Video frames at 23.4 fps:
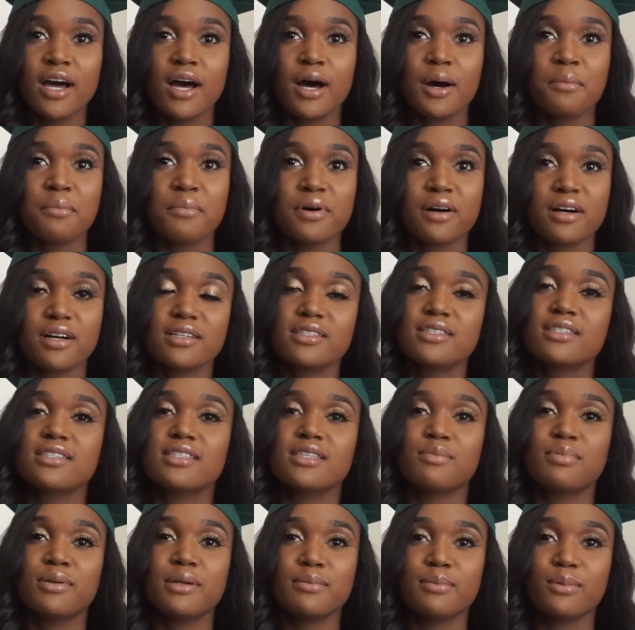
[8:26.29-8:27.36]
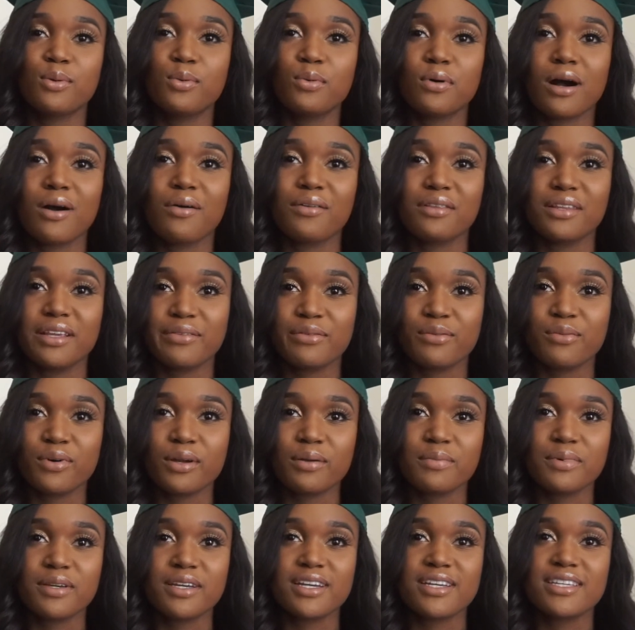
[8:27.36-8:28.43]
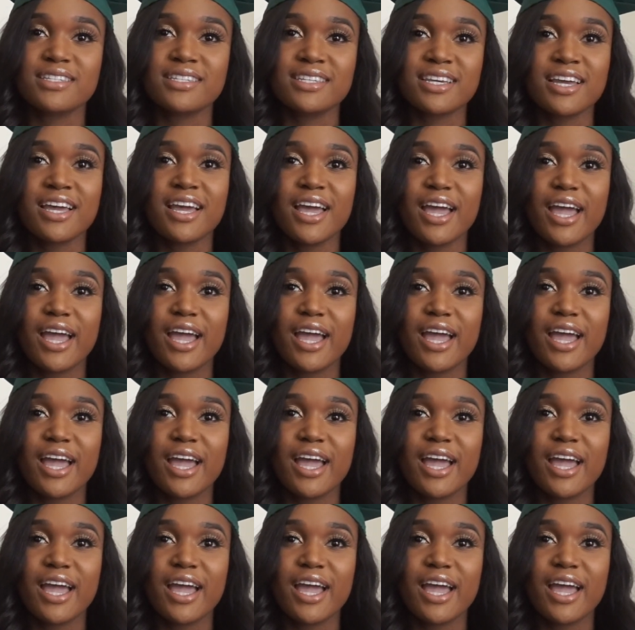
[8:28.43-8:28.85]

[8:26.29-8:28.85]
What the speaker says: amongst the people who I was living with, because